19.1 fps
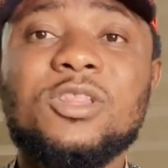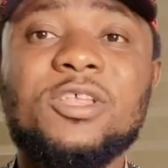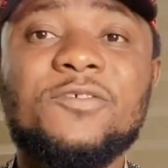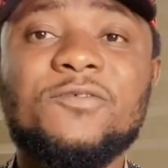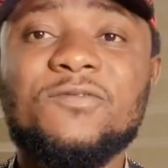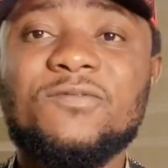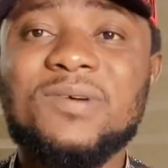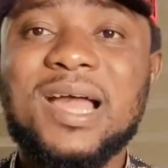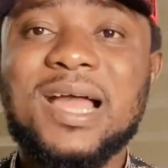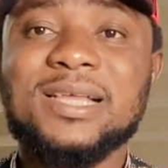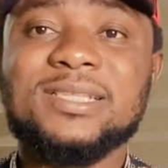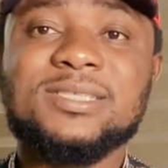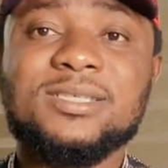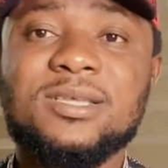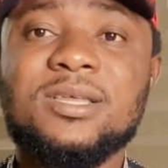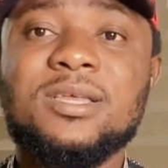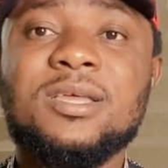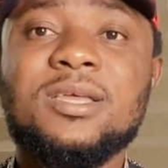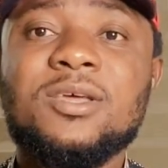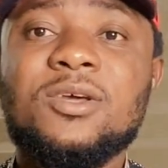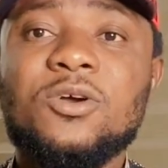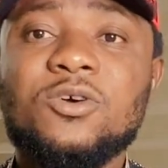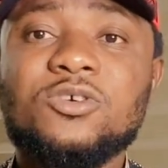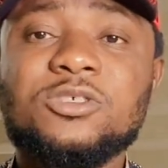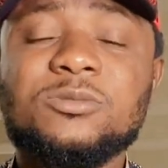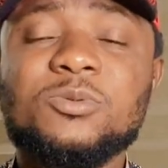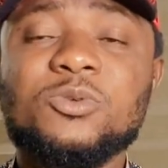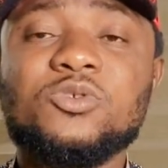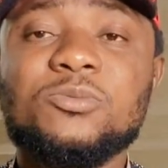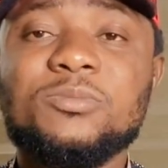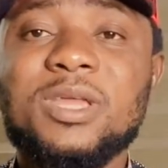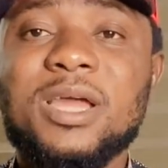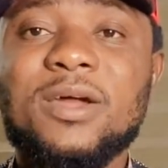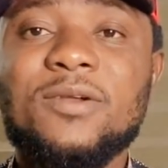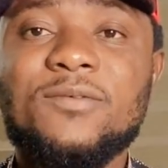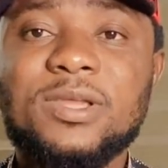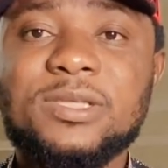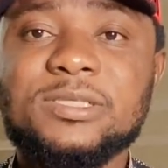In fact, all those people should be
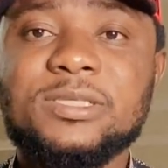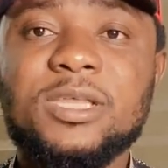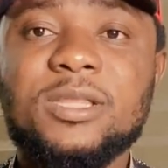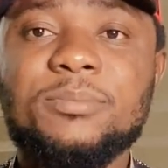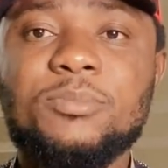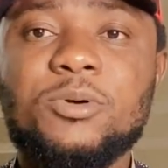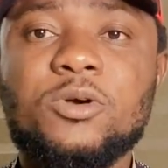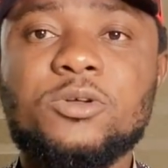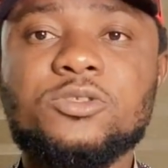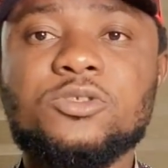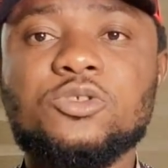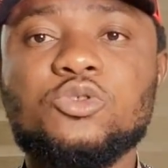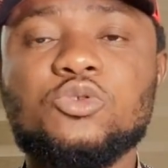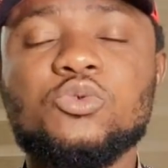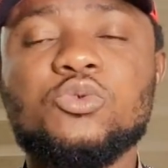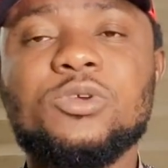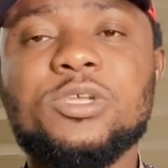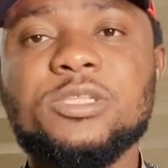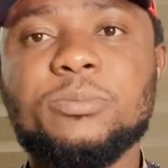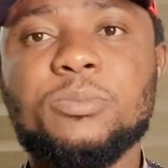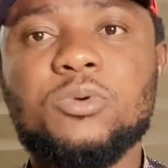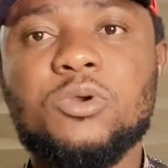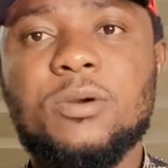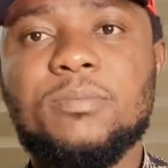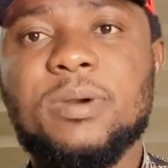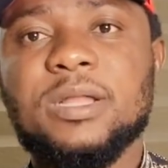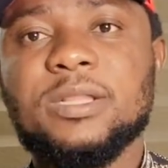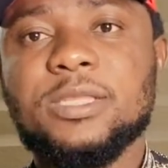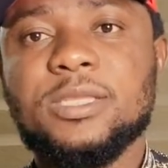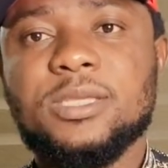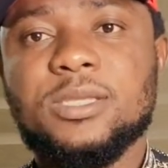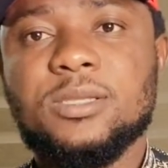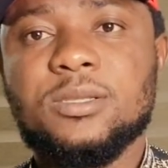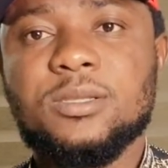arrested, but do it properly.